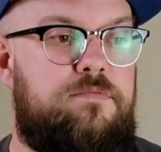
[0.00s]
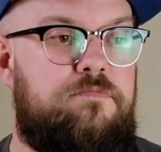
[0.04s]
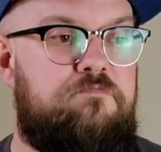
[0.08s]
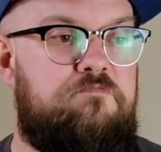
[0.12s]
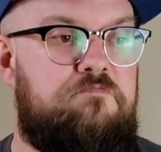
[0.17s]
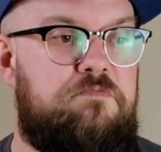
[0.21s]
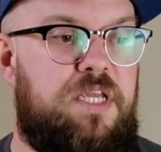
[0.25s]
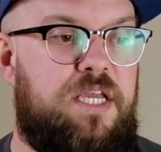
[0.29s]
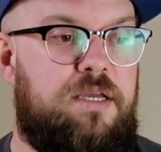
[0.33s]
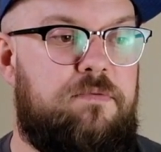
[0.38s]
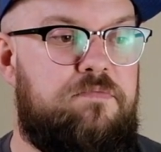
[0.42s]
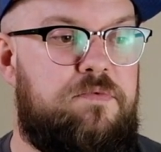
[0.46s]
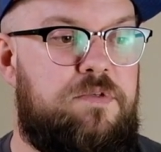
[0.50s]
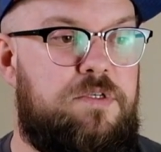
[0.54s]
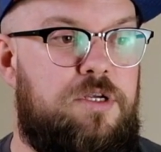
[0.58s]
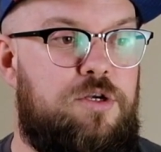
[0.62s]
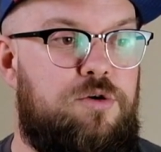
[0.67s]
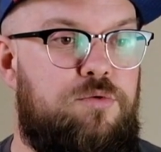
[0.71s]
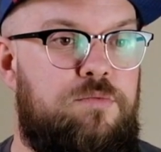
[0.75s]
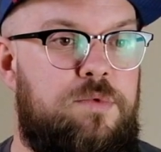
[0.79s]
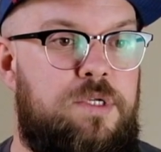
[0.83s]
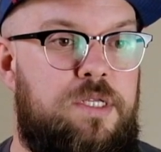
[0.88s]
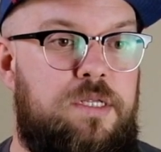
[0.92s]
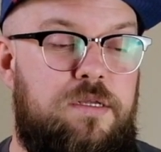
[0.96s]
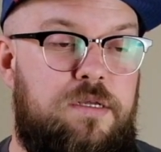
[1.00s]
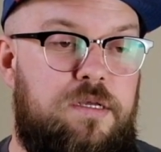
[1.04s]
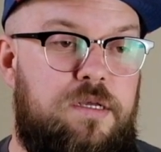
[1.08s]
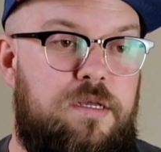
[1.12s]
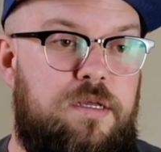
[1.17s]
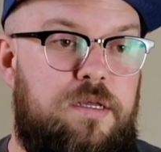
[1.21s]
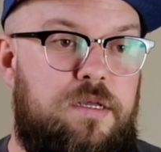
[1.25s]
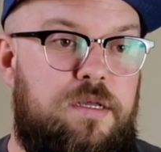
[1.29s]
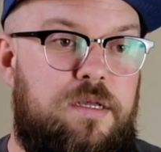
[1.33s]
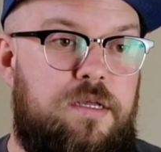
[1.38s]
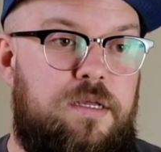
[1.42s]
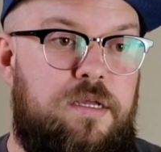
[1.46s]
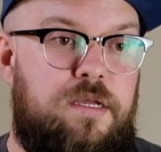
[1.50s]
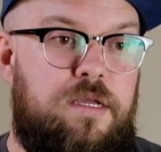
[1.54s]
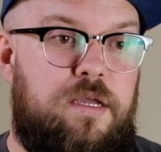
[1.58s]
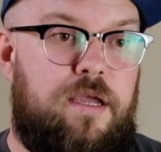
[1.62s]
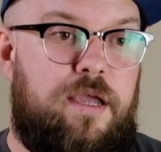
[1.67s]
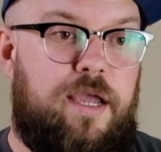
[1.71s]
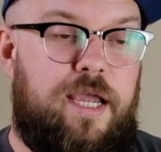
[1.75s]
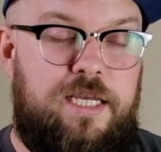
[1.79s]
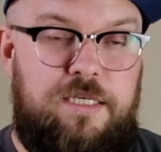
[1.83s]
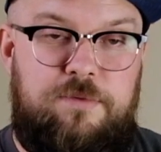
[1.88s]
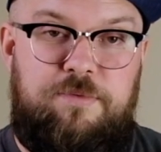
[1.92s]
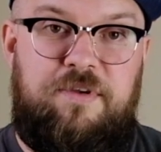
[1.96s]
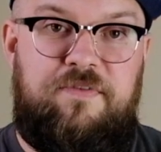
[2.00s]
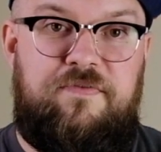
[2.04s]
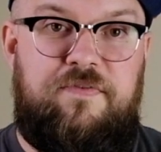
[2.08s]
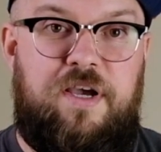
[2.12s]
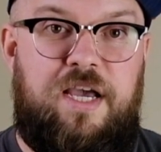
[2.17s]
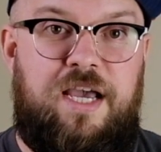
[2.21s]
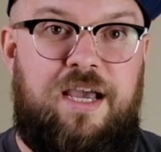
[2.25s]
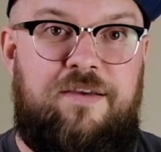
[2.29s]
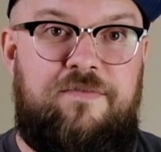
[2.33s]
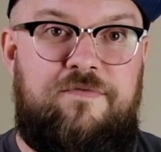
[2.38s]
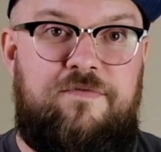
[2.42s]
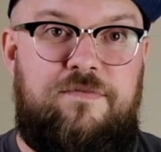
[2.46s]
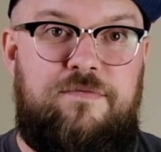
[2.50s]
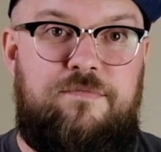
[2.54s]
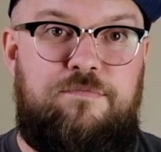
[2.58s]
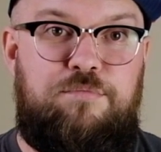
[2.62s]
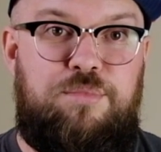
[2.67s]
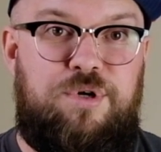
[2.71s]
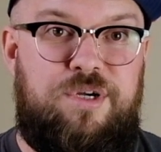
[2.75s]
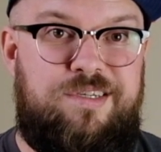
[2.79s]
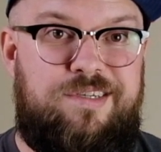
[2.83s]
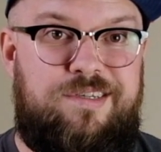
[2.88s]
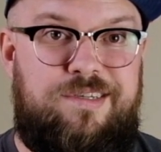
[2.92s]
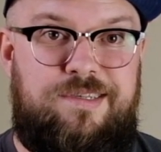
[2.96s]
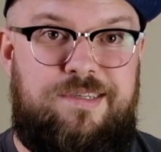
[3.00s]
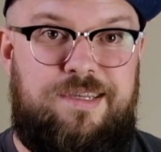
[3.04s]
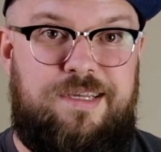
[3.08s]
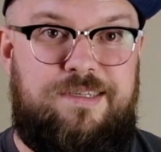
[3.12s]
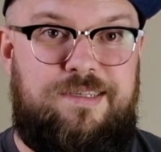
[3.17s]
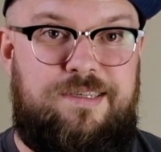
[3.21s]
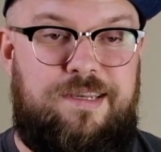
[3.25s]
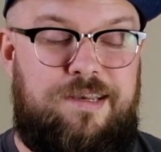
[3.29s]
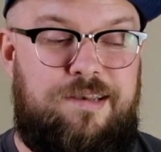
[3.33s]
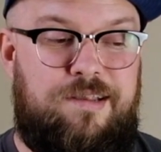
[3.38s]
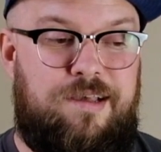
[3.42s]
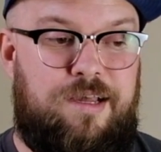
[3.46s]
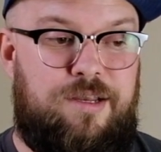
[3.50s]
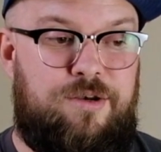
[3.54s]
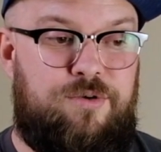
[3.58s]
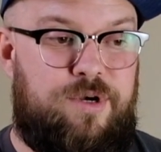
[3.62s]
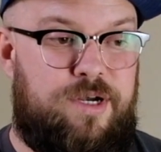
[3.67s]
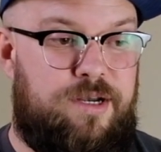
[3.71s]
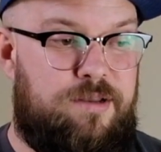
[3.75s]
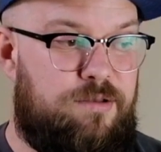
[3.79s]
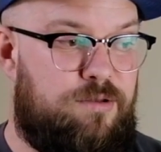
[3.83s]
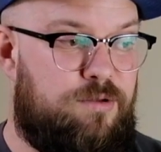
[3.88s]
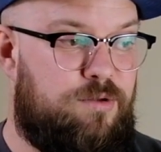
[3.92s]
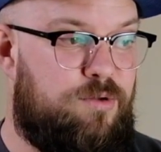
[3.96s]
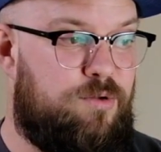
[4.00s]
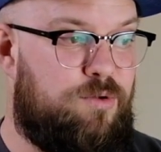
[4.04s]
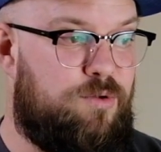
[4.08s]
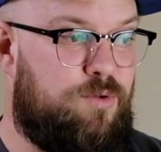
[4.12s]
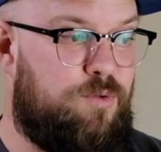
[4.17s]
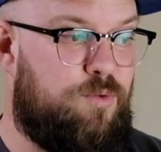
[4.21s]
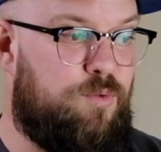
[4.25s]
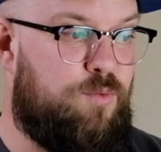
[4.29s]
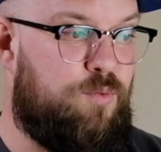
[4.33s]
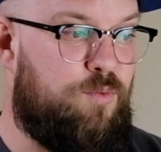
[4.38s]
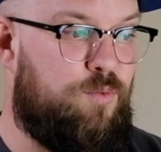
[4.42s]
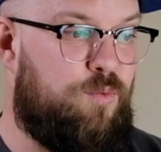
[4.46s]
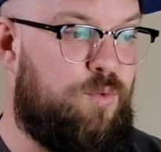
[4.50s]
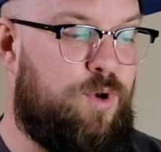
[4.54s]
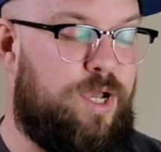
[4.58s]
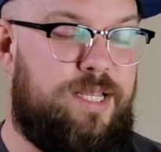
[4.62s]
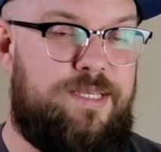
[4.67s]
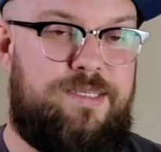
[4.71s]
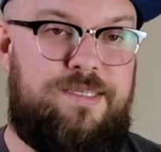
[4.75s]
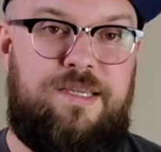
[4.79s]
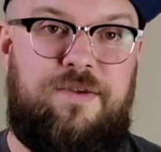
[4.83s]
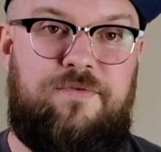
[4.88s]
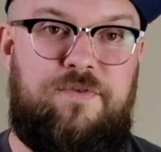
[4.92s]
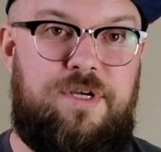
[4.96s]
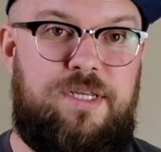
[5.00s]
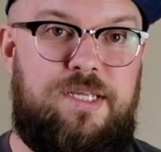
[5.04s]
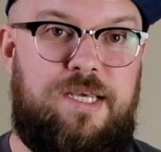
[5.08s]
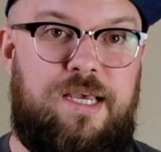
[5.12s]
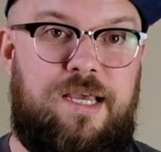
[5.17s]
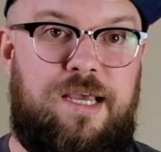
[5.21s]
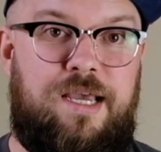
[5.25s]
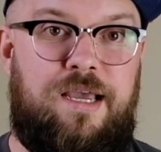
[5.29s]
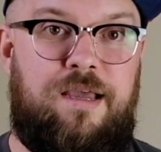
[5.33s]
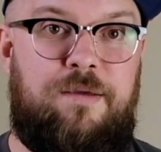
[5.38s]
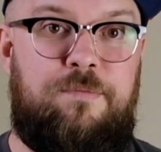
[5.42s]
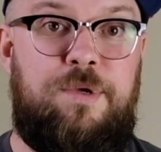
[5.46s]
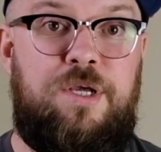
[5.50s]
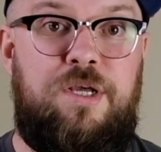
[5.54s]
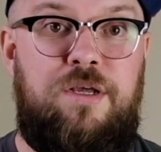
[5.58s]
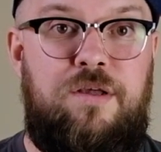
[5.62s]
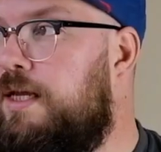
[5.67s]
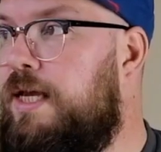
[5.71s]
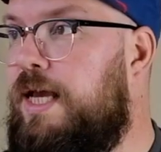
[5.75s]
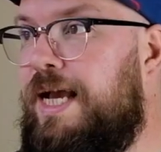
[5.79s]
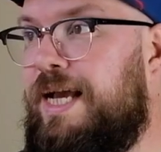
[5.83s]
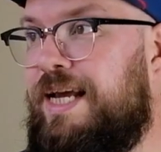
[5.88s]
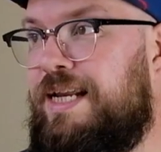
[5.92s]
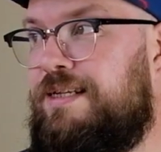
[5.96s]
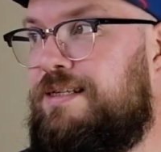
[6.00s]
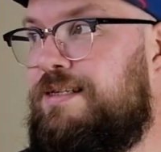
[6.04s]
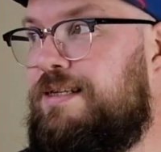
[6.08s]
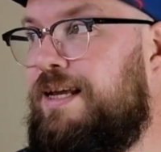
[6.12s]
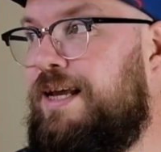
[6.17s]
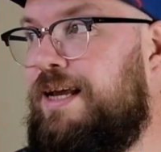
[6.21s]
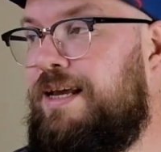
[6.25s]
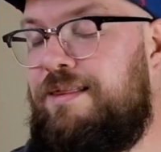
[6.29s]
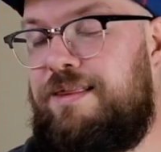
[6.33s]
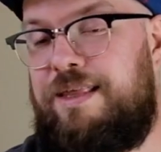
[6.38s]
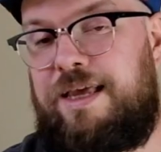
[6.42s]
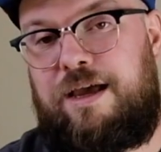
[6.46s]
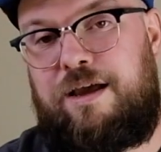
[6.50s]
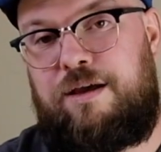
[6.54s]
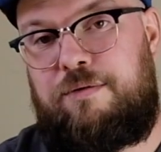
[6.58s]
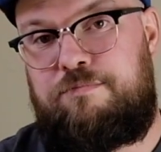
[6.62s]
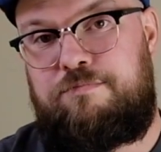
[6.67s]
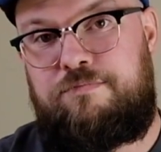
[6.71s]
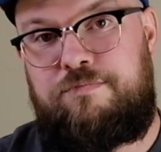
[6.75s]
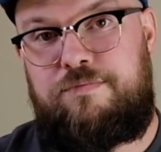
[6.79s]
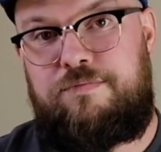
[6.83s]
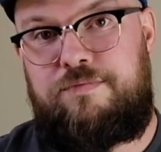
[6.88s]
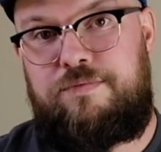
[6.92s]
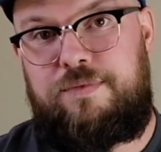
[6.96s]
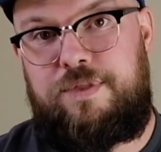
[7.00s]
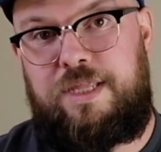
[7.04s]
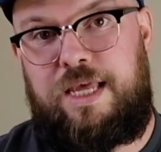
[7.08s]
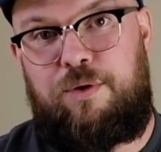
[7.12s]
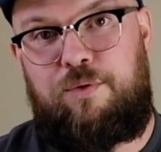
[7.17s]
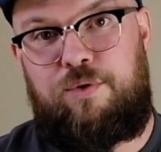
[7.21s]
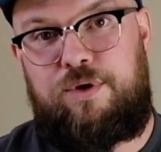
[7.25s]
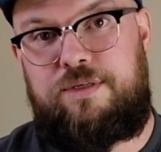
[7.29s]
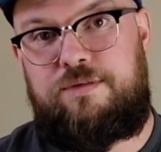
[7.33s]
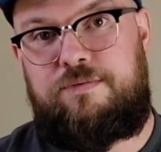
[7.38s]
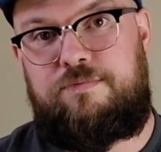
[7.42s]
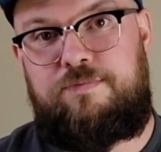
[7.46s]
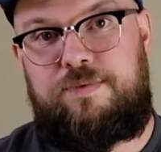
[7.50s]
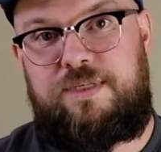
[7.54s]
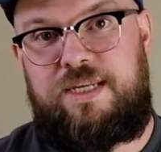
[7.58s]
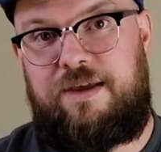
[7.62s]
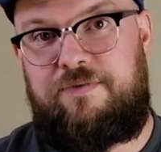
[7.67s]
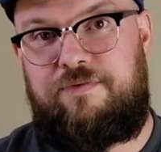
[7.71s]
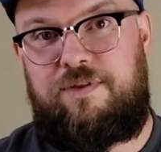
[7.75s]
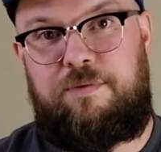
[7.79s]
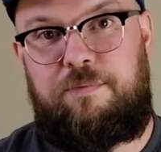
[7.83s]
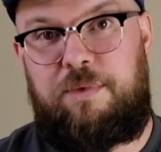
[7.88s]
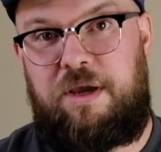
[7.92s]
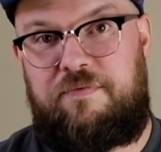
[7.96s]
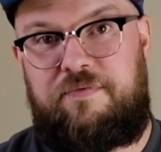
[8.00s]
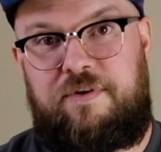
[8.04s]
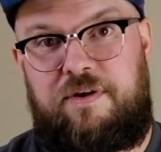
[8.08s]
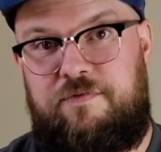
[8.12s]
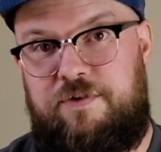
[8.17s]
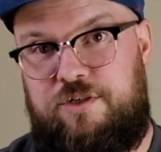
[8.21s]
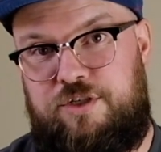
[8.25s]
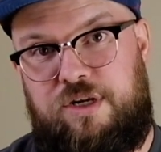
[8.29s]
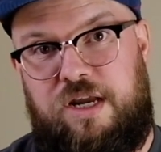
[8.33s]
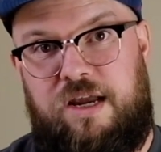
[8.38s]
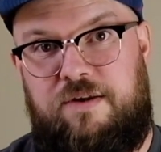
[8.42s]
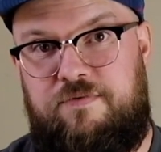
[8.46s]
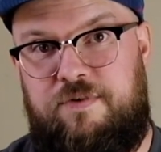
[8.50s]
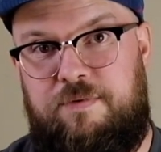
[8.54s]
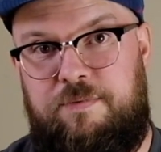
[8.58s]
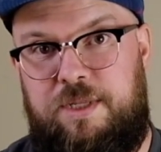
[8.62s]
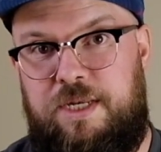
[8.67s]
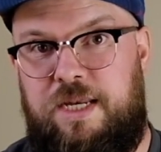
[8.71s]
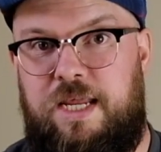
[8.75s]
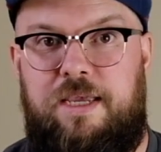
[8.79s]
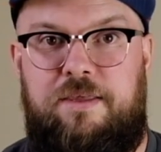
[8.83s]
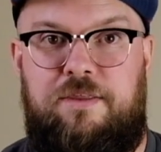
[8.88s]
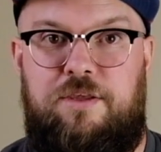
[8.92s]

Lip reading: Yeah, so HP5 pushed to 1600, wins every time. I gotta say that was definitely my favorite shot from the day